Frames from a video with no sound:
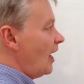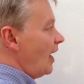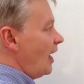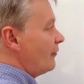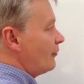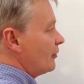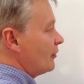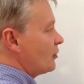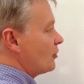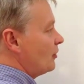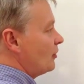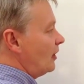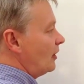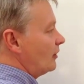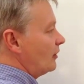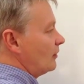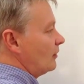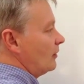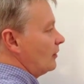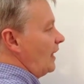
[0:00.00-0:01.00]
every
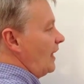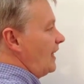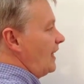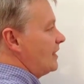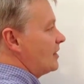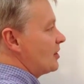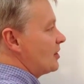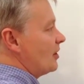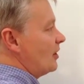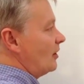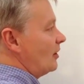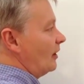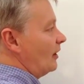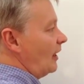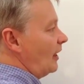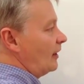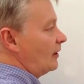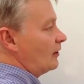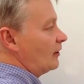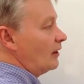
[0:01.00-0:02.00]
triangle
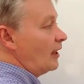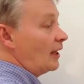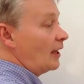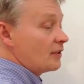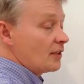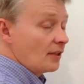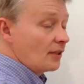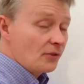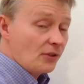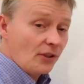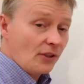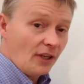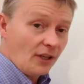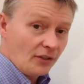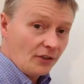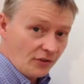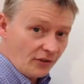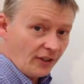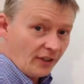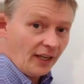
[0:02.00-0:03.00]
internal angle adds up to
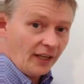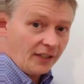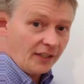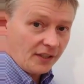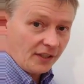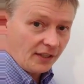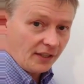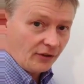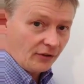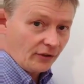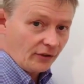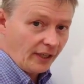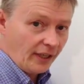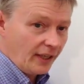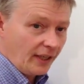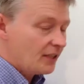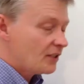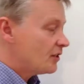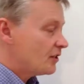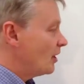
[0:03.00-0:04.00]
180
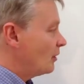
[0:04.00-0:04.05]
degrees.